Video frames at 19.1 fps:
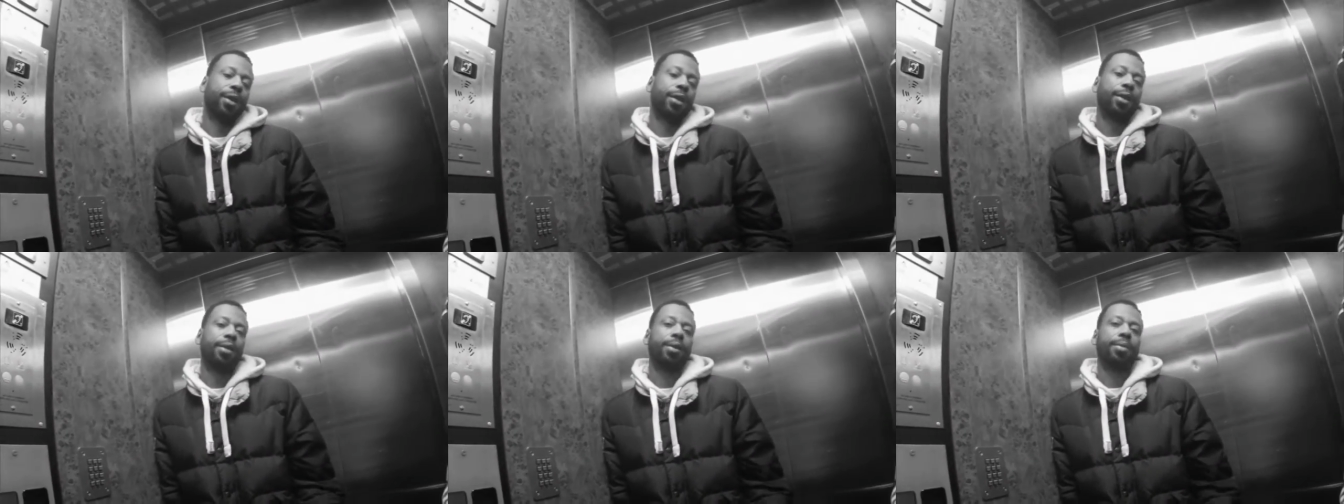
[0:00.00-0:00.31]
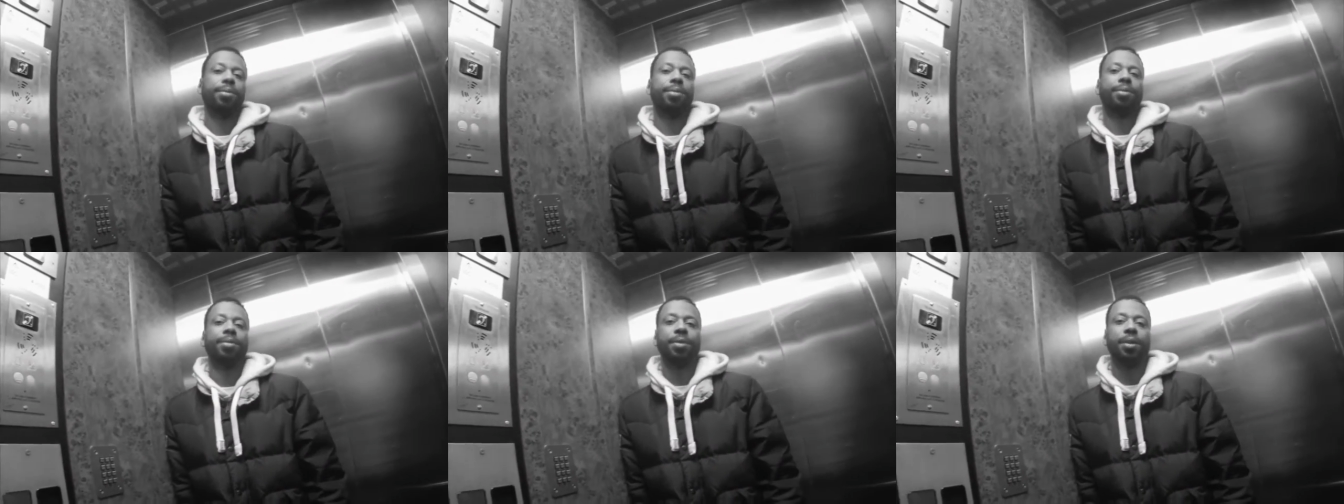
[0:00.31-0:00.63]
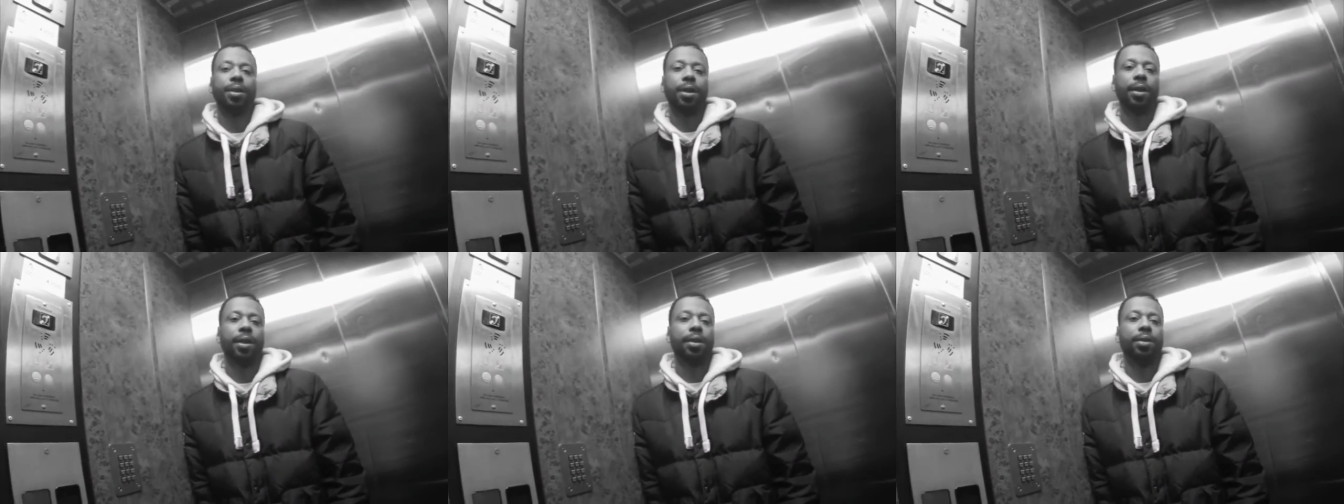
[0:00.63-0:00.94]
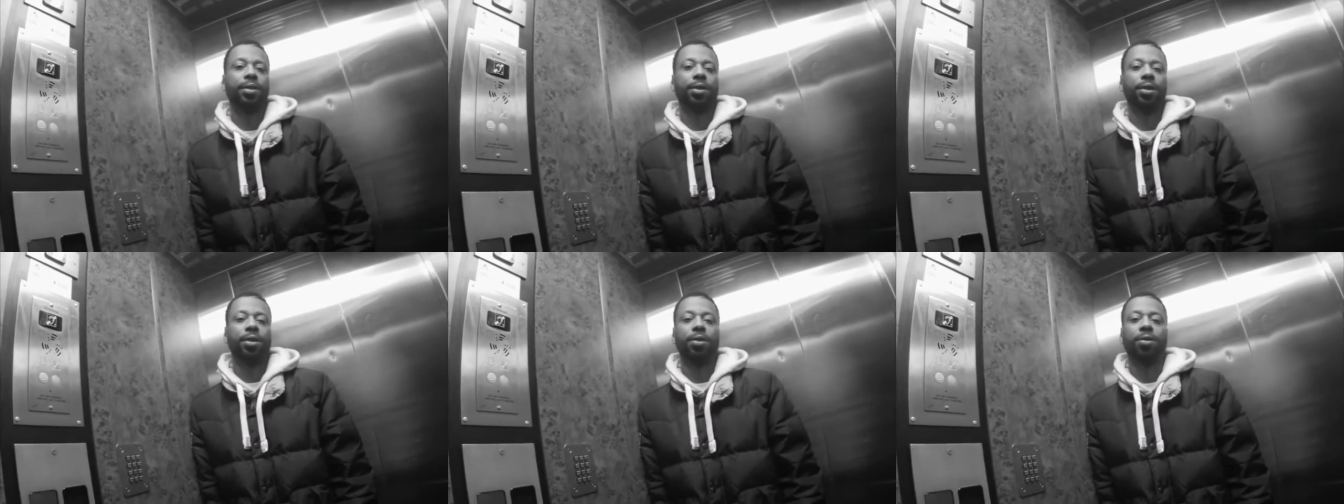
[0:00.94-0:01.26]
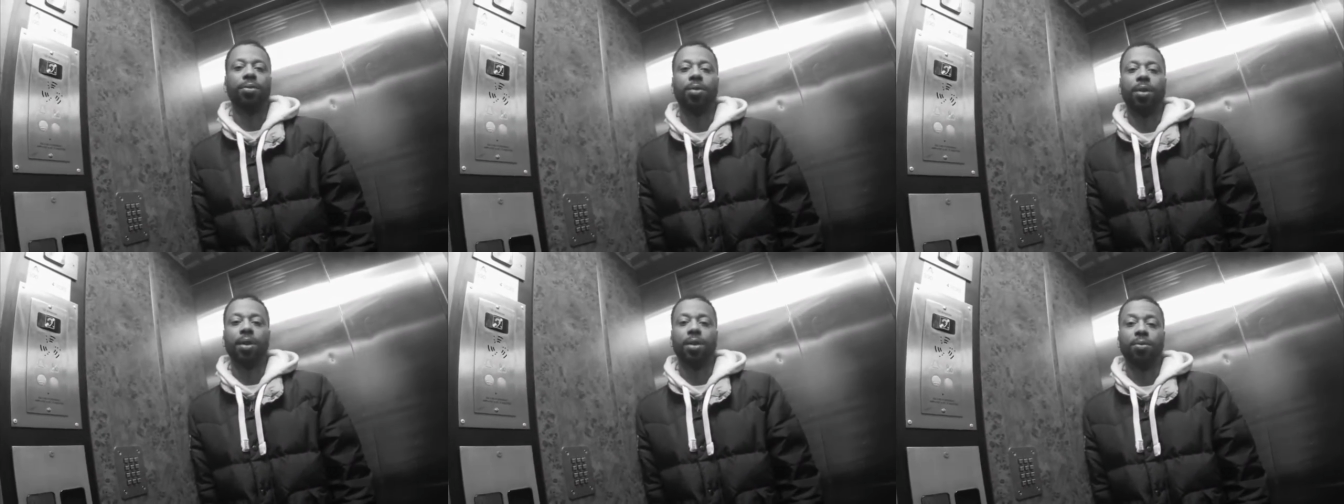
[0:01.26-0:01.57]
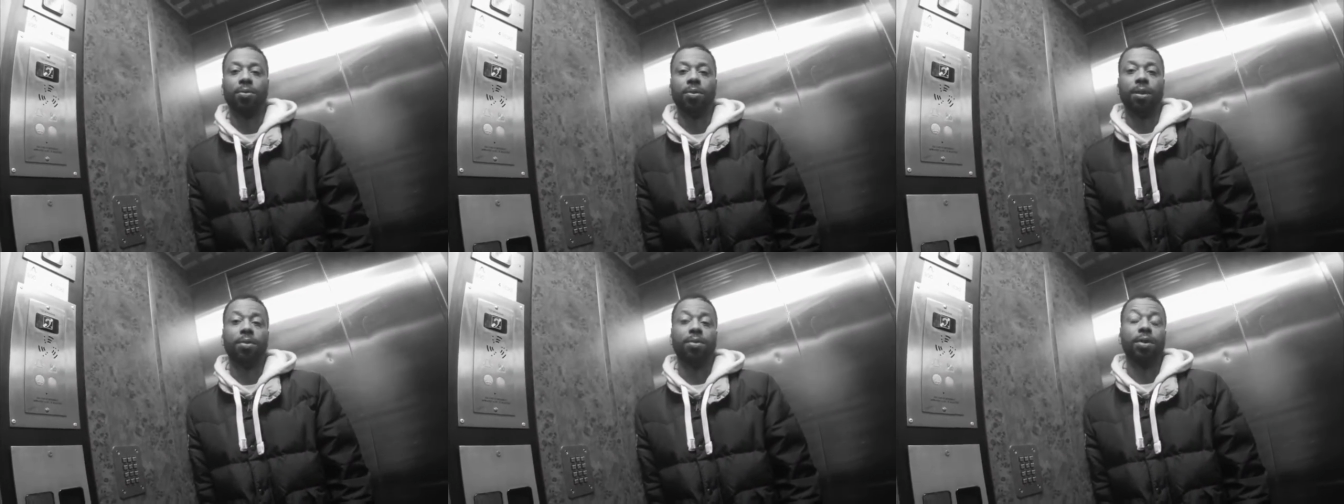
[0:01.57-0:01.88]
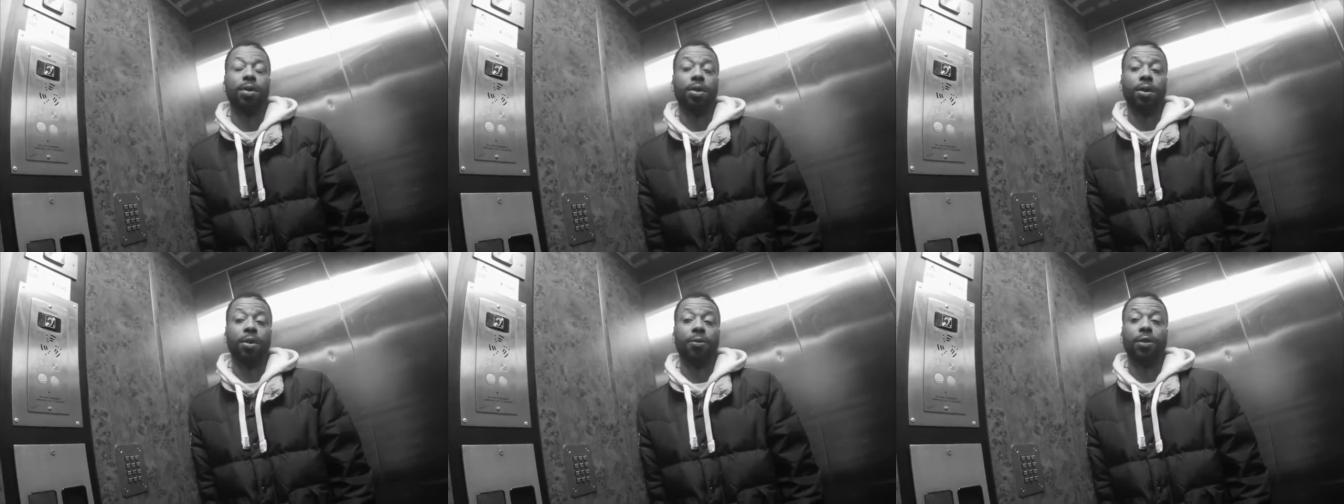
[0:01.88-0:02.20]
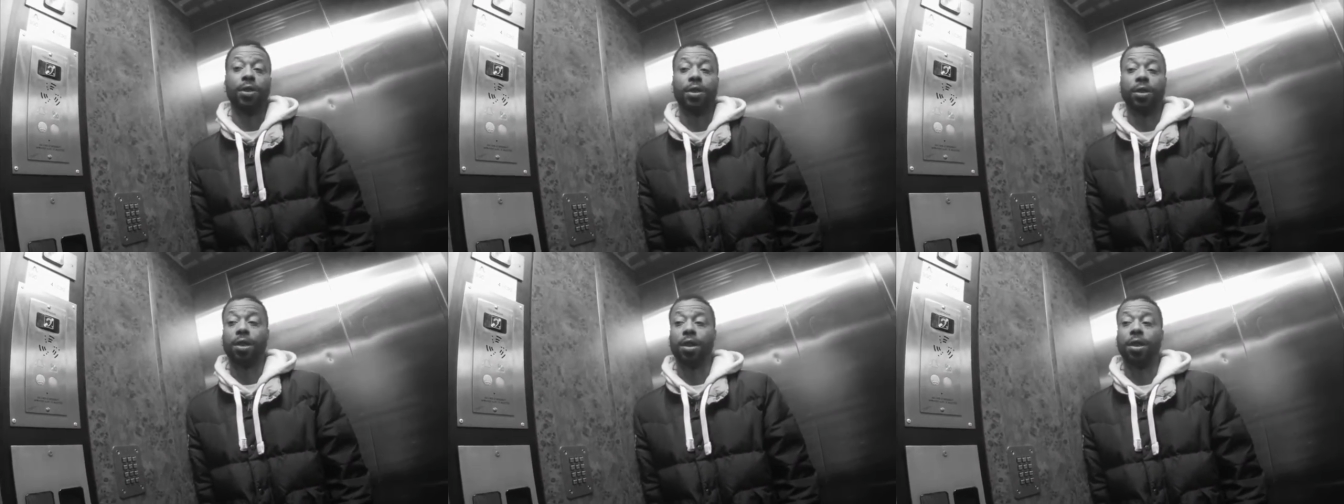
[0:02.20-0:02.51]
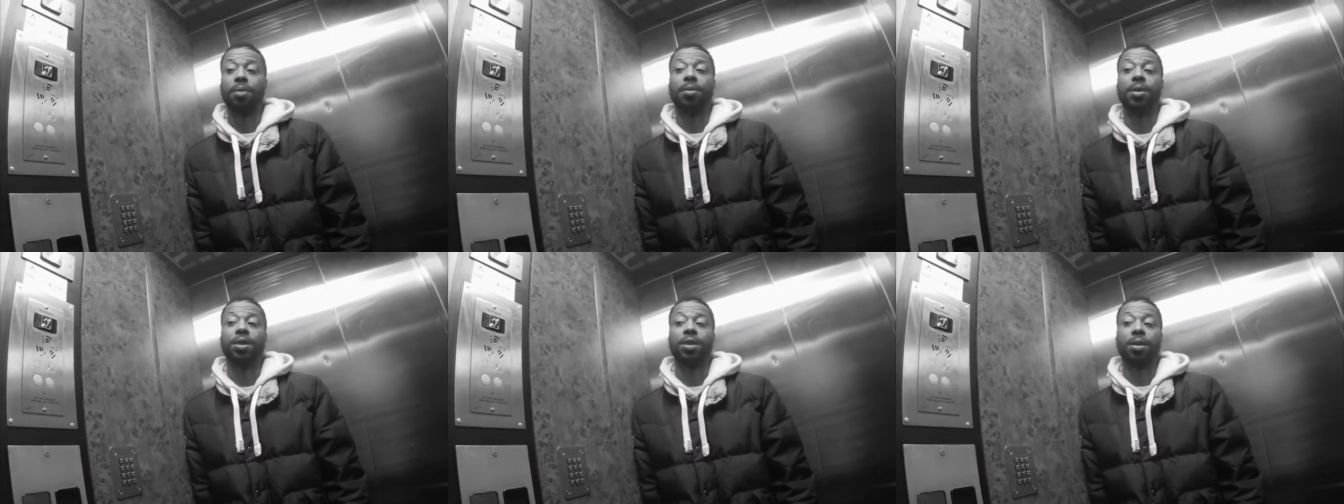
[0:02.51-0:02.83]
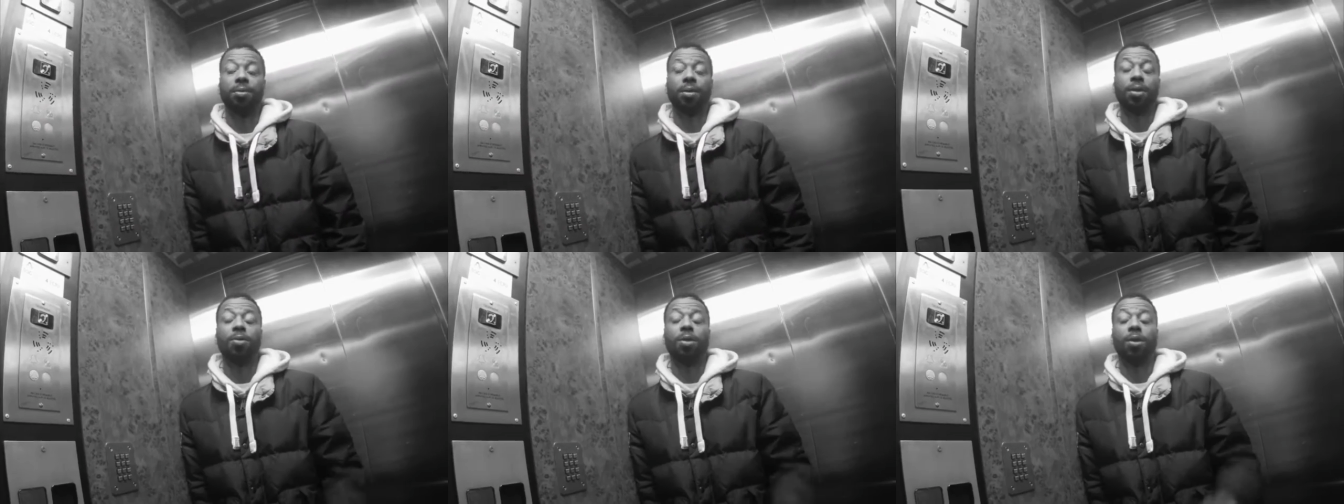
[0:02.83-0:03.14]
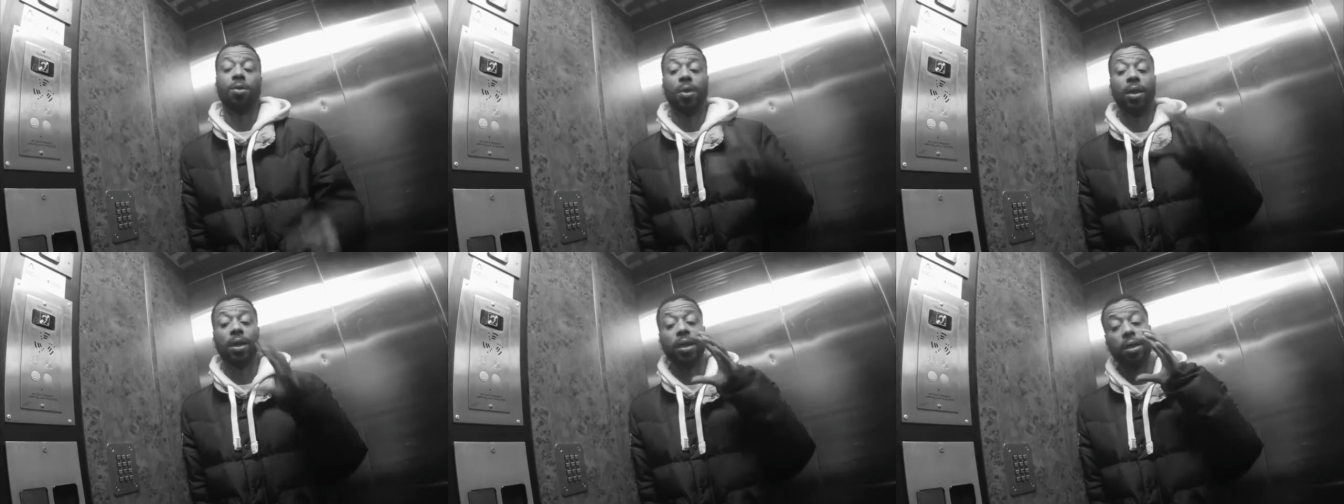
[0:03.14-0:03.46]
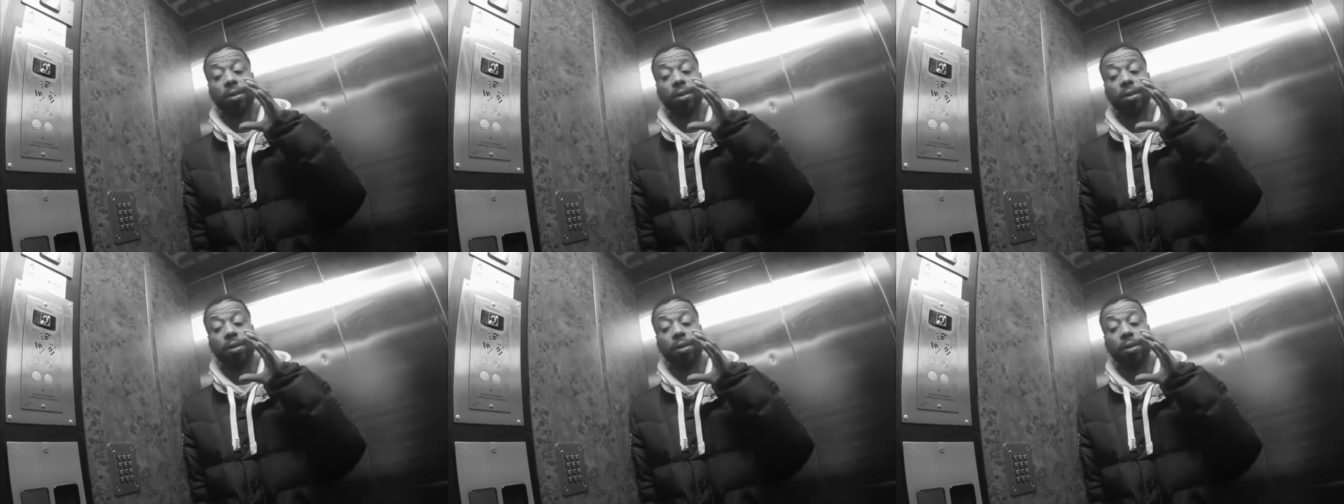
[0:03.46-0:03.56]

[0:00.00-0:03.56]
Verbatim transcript: You know what I'm saying? So when, when you know if it's gonna be something where we